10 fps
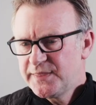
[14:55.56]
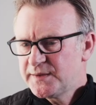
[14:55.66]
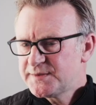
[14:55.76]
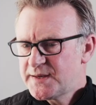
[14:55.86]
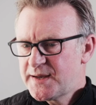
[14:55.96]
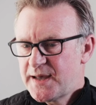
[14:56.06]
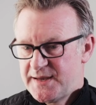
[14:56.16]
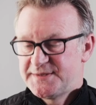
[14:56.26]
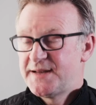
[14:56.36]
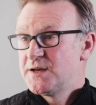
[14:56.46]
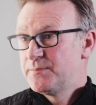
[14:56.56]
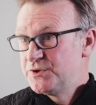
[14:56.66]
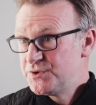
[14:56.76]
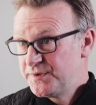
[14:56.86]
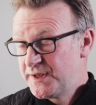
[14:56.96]
that I set up
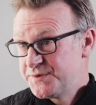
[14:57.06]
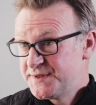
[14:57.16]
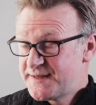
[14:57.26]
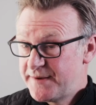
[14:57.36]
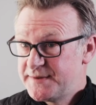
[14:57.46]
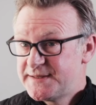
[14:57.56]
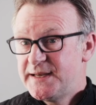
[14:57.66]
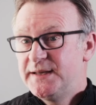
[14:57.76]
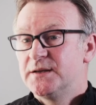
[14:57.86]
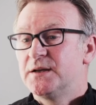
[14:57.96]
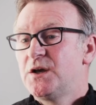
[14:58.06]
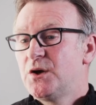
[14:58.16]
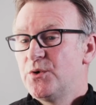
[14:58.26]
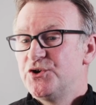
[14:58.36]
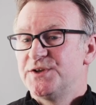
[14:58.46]
in 2017,
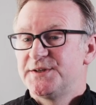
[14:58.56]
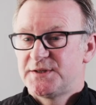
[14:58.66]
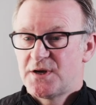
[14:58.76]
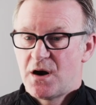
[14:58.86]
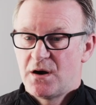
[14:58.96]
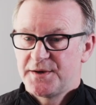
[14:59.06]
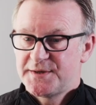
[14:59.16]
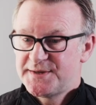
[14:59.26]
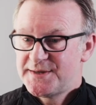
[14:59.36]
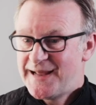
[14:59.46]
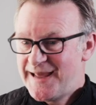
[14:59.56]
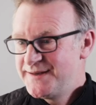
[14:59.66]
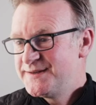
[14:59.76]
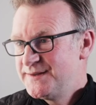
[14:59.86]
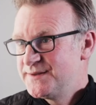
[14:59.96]
which is targeted at
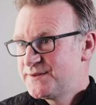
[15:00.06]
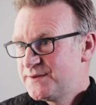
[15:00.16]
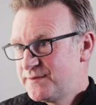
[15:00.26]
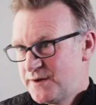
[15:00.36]
18 to